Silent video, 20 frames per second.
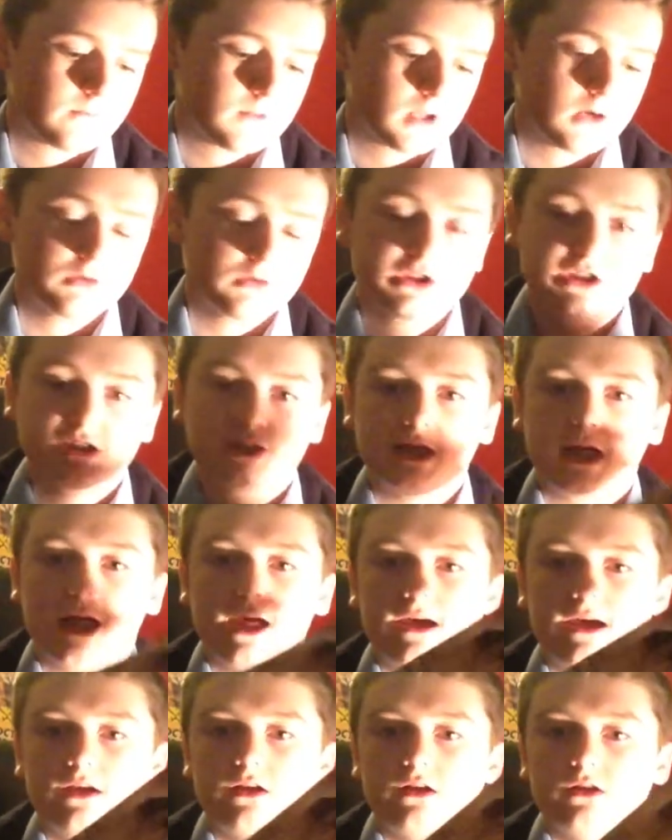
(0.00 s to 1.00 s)
which is
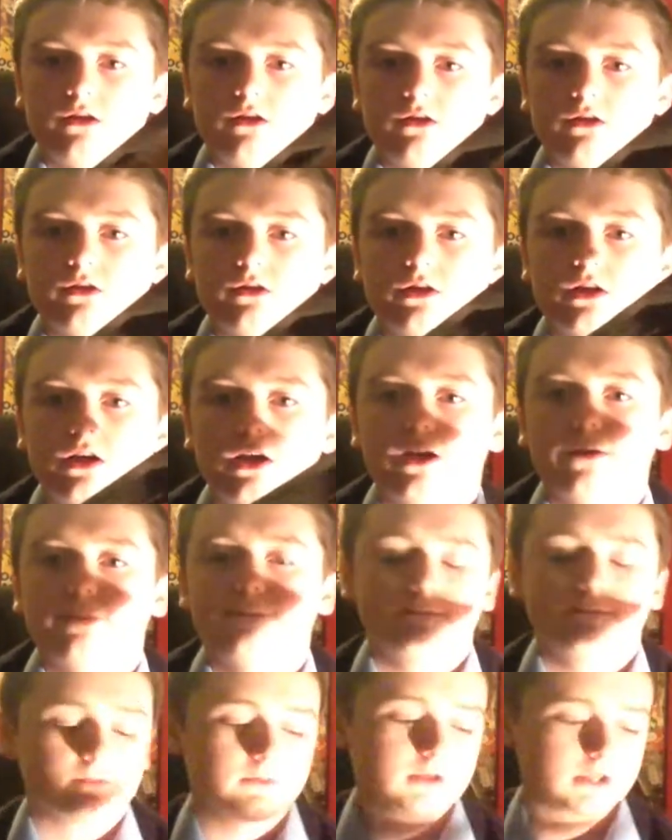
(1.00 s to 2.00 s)
there.
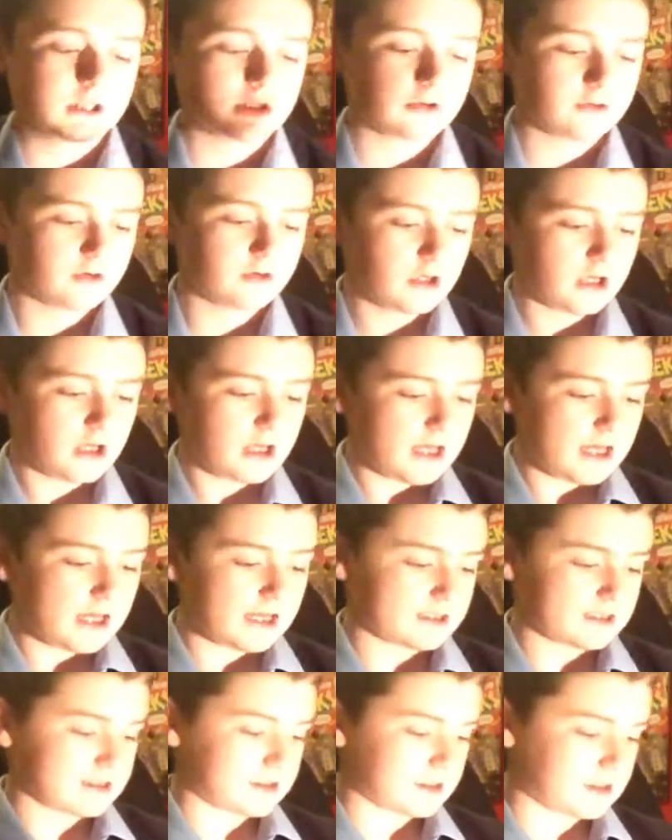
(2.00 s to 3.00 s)
Um, so
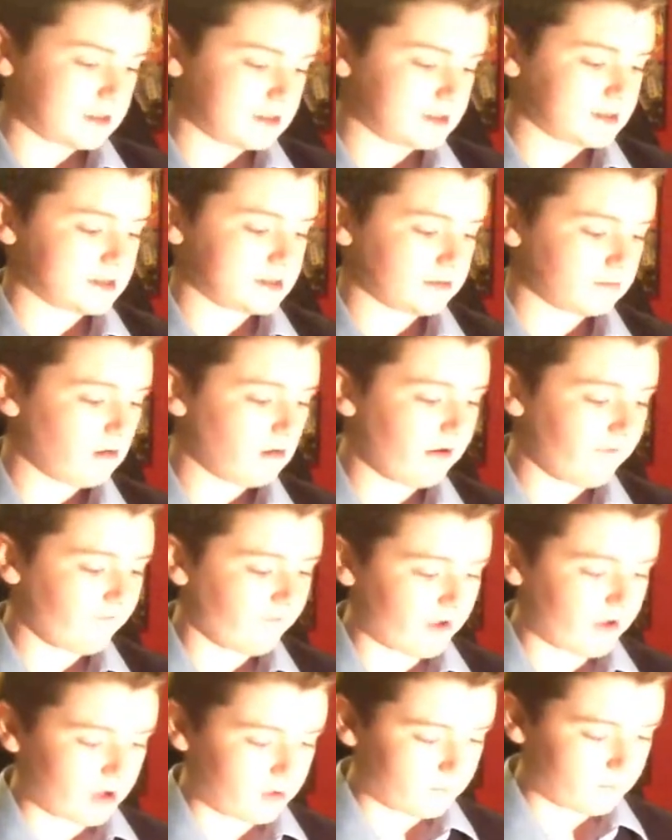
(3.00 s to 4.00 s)
it's it's a great
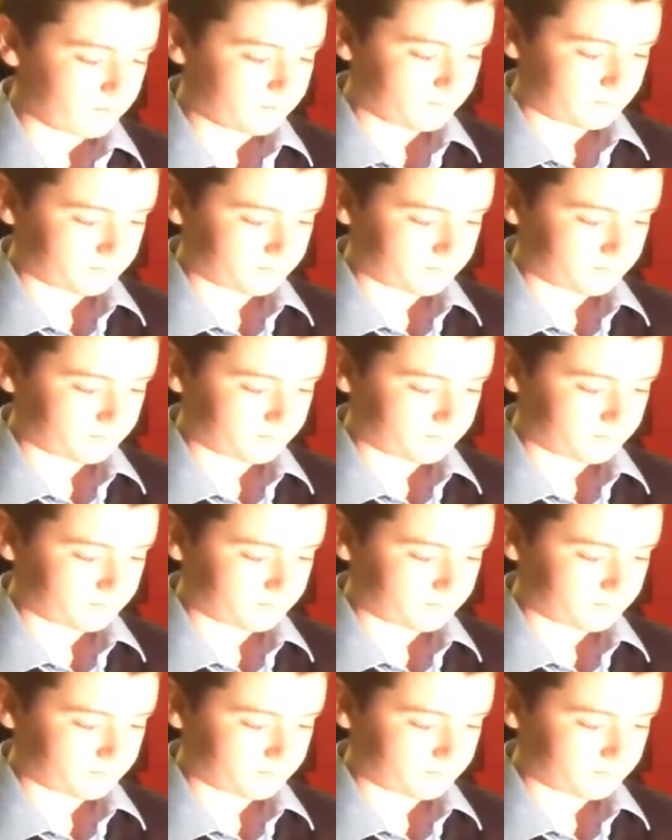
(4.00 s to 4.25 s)
film.